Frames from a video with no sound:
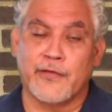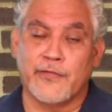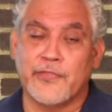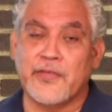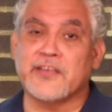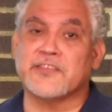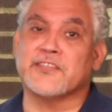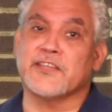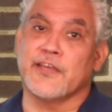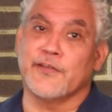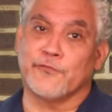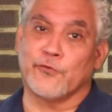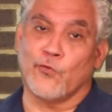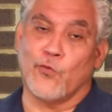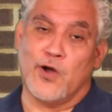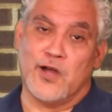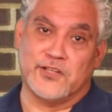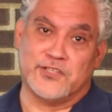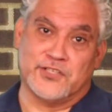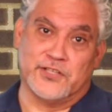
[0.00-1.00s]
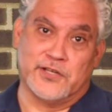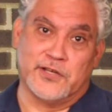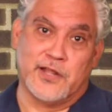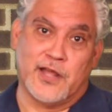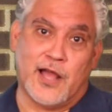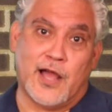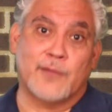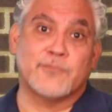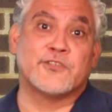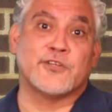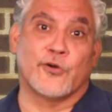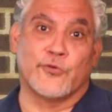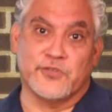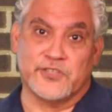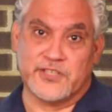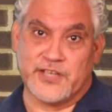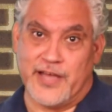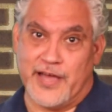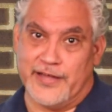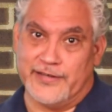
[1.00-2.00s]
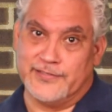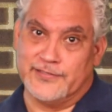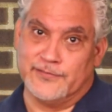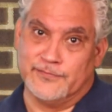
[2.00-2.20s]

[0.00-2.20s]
Thanks again for watching. I'm Tony Scott.